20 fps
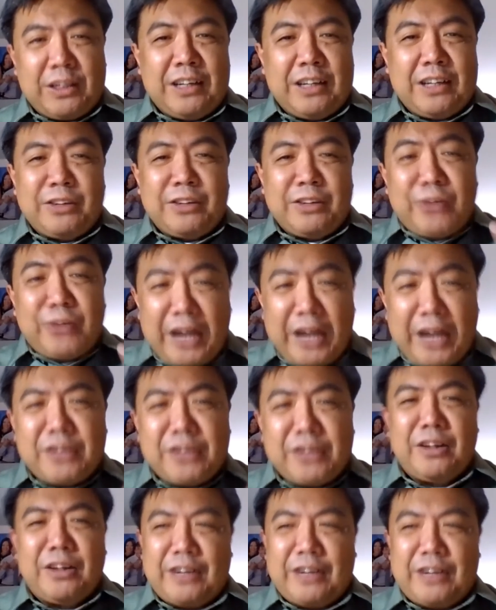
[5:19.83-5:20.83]

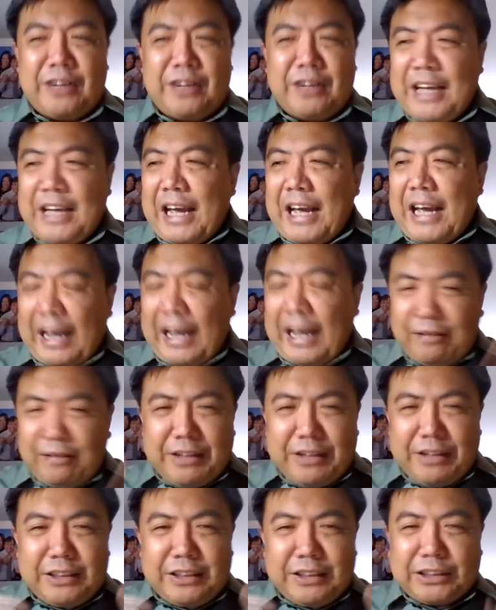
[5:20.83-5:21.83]
regularly
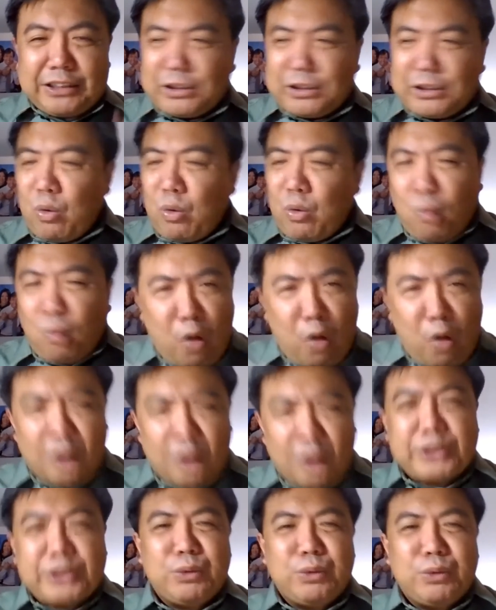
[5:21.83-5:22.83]
having this
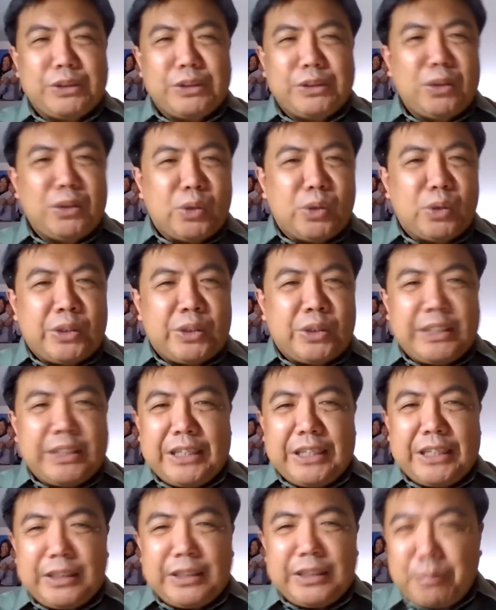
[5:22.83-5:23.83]
walks with the Lord
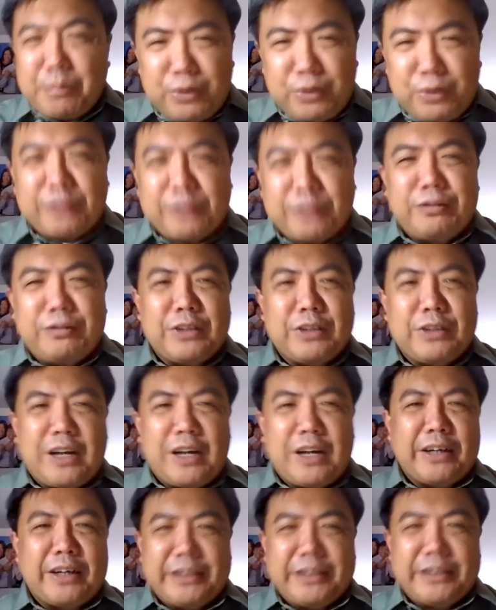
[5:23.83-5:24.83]
in the beautiful
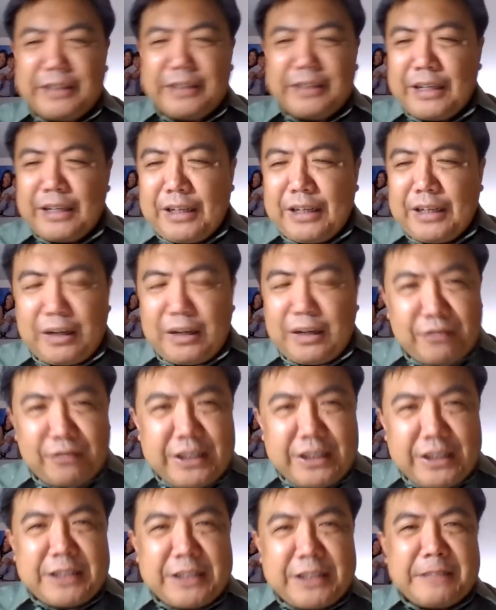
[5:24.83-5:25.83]
garden of
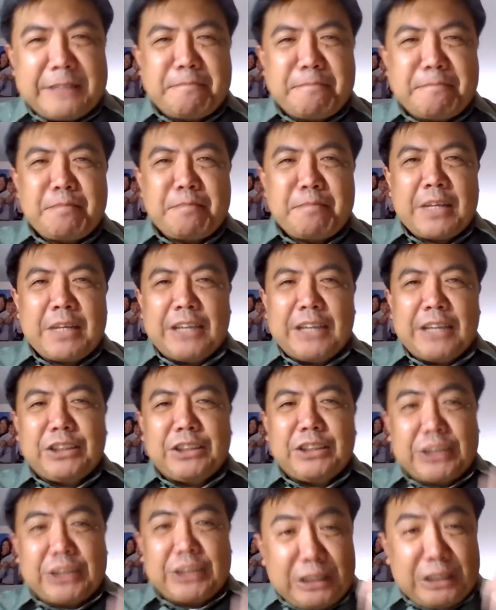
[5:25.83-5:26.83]
Eden and
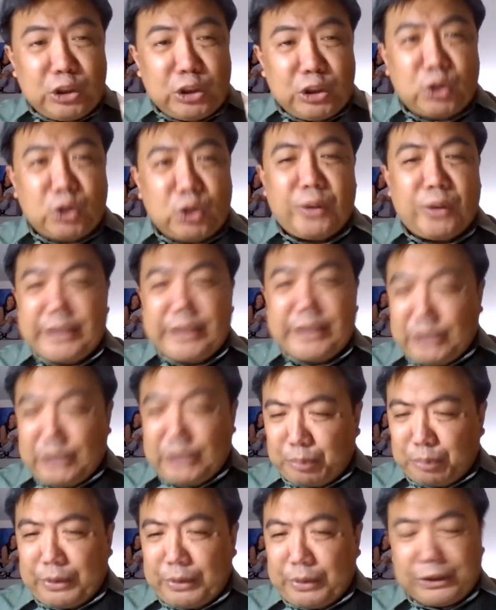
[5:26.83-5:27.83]
just enjoying
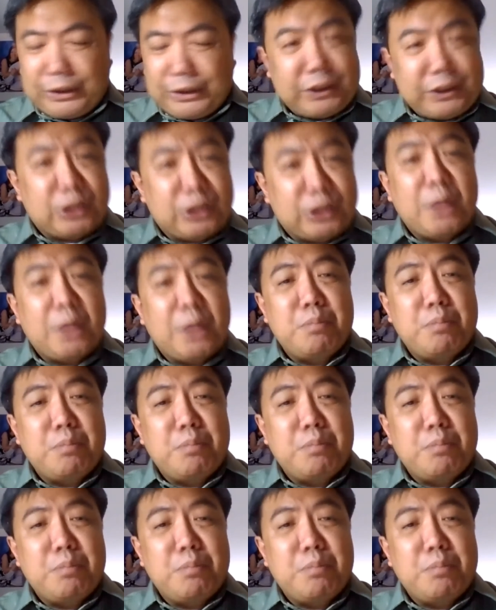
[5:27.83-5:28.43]
his presence,